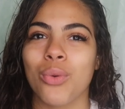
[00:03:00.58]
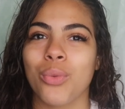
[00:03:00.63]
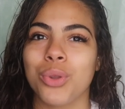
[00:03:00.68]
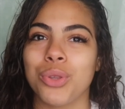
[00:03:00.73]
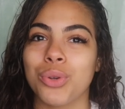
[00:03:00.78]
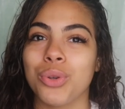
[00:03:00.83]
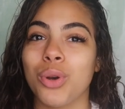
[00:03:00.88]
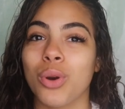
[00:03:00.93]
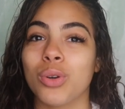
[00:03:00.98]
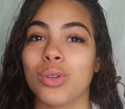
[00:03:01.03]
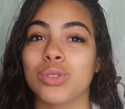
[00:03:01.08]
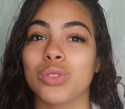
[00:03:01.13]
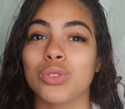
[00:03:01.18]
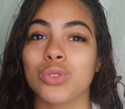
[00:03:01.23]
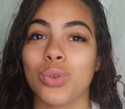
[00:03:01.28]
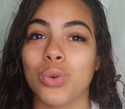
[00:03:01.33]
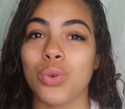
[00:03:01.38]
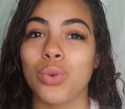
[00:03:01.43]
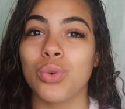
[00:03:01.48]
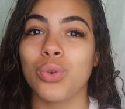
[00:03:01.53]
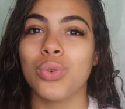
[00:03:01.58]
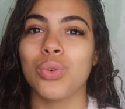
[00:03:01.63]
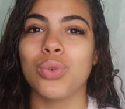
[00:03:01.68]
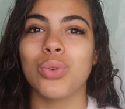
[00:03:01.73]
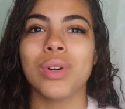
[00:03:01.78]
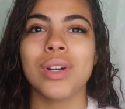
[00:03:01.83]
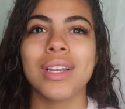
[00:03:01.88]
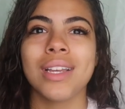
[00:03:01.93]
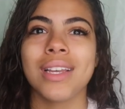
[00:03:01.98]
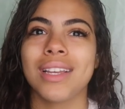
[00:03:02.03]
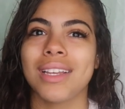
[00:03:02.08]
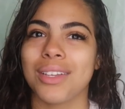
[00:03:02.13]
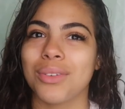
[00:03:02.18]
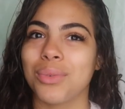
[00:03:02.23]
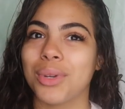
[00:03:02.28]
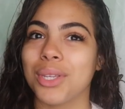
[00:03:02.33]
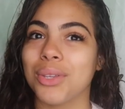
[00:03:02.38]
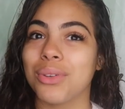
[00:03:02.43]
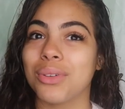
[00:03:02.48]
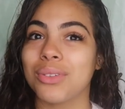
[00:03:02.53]
When you go to school,
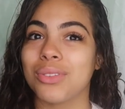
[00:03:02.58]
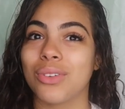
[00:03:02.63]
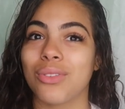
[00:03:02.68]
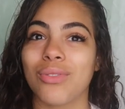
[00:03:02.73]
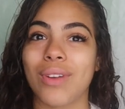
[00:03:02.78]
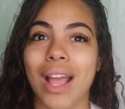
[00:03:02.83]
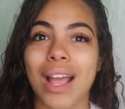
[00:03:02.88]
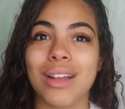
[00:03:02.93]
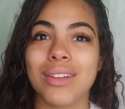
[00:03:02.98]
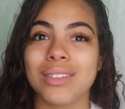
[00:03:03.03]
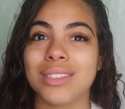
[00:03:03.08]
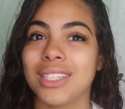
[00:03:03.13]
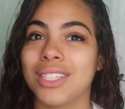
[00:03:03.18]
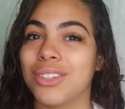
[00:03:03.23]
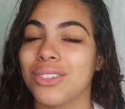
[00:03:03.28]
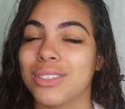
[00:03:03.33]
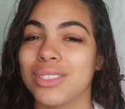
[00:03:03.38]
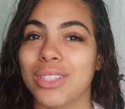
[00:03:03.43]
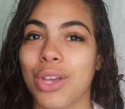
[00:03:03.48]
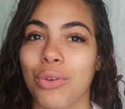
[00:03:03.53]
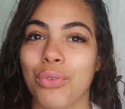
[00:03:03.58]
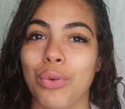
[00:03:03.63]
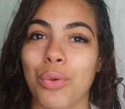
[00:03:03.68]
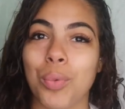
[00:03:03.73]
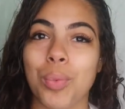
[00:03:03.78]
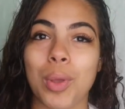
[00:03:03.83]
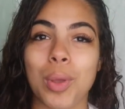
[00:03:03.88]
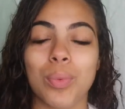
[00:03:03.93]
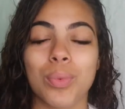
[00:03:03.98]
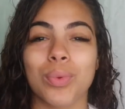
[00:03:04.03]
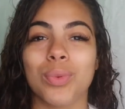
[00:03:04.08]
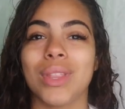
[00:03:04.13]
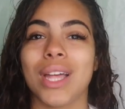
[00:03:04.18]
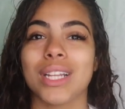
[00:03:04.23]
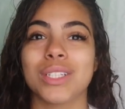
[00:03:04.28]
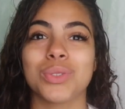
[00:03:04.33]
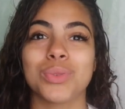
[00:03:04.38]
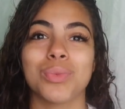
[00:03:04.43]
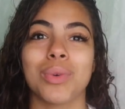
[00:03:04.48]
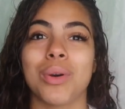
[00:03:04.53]
when you're surrounding yourself with people,
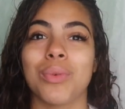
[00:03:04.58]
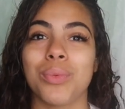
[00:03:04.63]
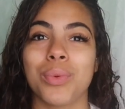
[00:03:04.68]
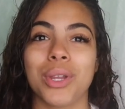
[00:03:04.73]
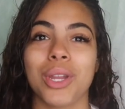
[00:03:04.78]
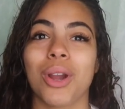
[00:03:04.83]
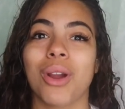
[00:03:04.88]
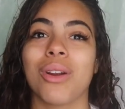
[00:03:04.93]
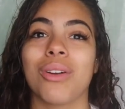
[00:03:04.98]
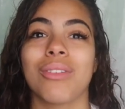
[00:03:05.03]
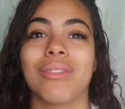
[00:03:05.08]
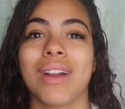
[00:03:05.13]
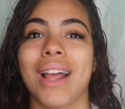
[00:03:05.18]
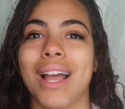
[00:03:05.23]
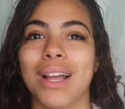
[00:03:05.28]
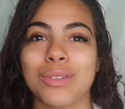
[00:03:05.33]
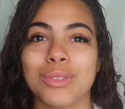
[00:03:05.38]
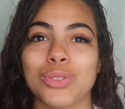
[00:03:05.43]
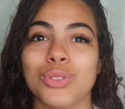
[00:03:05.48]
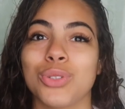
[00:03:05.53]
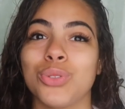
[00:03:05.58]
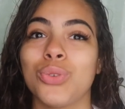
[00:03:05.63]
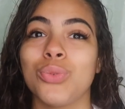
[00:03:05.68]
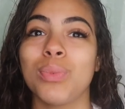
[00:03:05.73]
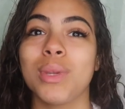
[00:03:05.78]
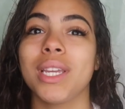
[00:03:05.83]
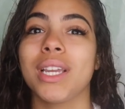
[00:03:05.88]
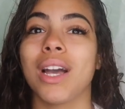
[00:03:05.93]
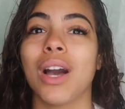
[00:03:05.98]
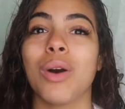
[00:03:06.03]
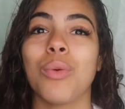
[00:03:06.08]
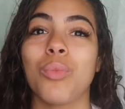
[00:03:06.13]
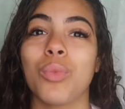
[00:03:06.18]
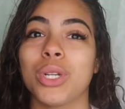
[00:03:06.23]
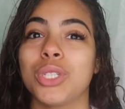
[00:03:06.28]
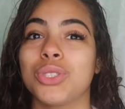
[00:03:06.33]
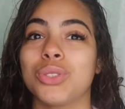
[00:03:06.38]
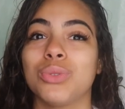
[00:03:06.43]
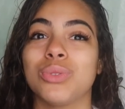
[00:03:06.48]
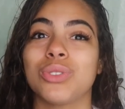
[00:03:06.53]
that's what we are around. So you become
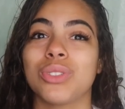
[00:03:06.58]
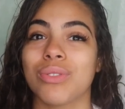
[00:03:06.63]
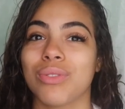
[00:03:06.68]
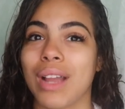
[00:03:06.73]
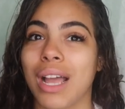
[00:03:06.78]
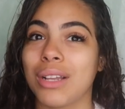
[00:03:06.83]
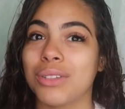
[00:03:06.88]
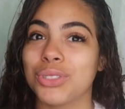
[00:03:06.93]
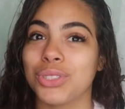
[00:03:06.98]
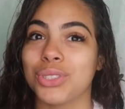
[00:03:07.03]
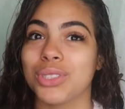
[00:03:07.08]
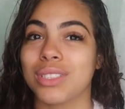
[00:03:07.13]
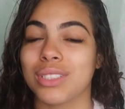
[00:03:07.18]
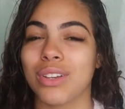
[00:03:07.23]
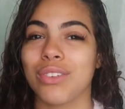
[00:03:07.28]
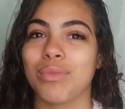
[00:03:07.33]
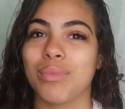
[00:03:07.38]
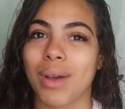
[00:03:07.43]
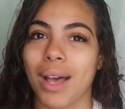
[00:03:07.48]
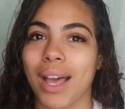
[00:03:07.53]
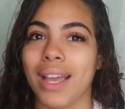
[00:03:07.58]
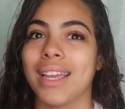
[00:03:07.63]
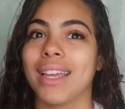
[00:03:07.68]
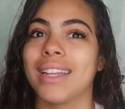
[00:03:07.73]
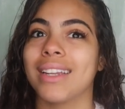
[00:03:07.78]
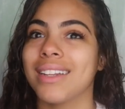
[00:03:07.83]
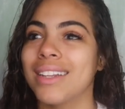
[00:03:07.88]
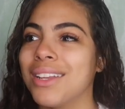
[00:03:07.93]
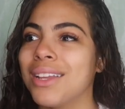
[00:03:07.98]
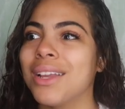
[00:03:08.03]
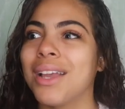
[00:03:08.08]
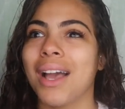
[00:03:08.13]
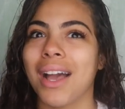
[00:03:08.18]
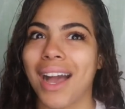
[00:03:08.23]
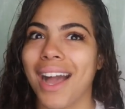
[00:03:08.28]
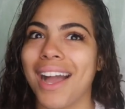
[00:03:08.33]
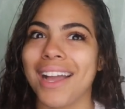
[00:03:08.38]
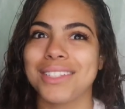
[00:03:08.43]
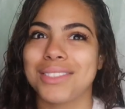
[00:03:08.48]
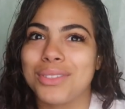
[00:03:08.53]
what you surround yourself by, and
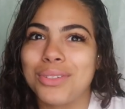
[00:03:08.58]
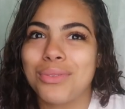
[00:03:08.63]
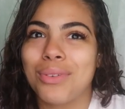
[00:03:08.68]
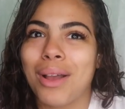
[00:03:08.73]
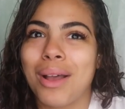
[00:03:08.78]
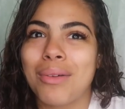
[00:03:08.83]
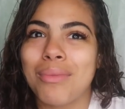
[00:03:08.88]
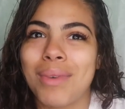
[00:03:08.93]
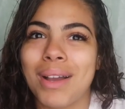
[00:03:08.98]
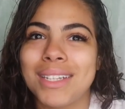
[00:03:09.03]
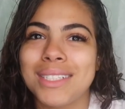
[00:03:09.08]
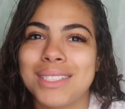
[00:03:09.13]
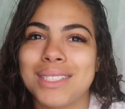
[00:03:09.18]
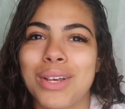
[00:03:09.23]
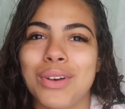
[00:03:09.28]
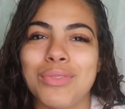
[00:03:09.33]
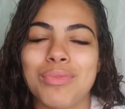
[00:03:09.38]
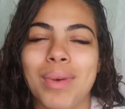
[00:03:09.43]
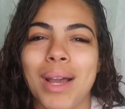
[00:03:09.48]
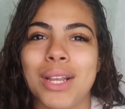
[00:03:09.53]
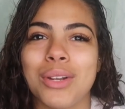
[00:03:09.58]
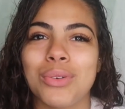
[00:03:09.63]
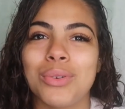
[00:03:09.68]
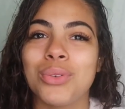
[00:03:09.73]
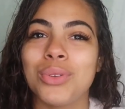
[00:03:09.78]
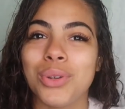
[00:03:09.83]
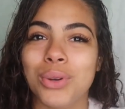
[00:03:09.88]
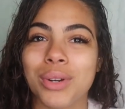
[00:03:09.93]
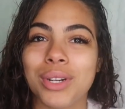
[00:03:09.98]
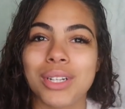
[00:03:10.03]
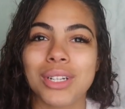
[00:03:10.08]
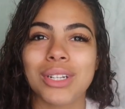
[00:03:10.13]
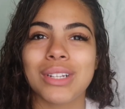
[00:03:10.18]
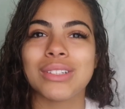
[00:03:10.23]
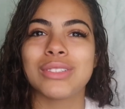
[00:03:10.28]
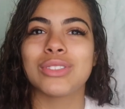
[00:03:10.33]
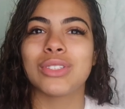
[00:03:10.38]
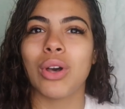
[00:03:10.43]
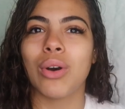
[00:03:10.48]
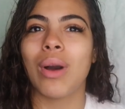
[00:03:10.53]
I surround myself by New
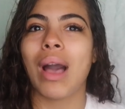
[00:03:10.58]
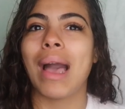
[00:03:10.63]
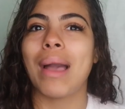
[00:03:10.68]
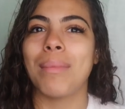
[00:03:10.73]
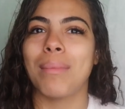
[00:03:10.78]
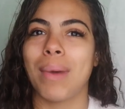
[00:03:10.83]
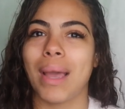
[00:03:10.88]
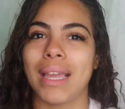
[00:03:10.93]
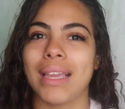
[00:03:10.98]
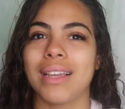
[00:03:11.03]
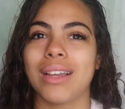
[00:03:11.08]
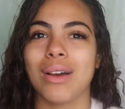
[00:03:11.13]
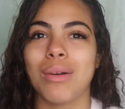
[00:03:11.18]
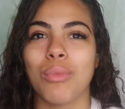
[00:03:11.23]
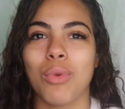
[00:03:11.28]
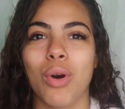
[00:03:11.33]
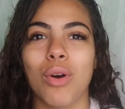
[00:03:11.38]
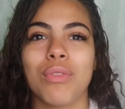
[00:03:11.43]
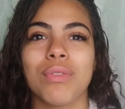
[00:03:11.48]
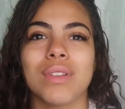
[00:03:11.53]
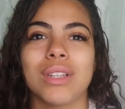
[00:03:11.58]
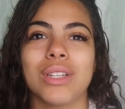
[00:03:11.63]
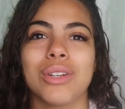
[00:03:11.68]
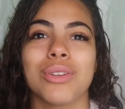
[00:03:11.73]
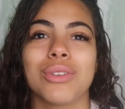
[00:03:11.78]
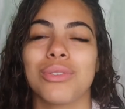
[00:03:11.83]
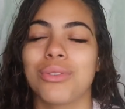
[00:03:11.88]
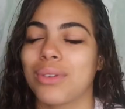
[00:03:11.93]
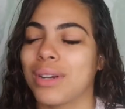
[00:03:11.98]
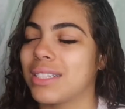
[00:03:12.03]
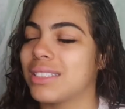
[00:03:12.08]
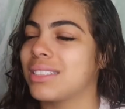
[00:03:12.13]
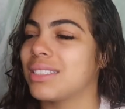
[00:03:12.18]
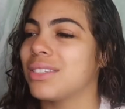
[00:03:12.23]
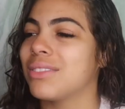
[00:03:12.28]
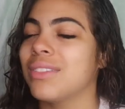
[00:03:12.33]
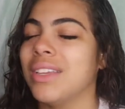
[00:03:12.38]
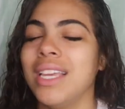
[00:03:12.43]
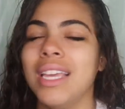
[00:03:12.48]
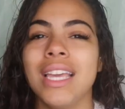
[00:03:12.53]
Yorkers, so I might come off a little
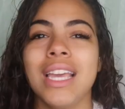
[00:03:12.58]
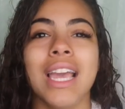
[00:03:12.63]
aggressive.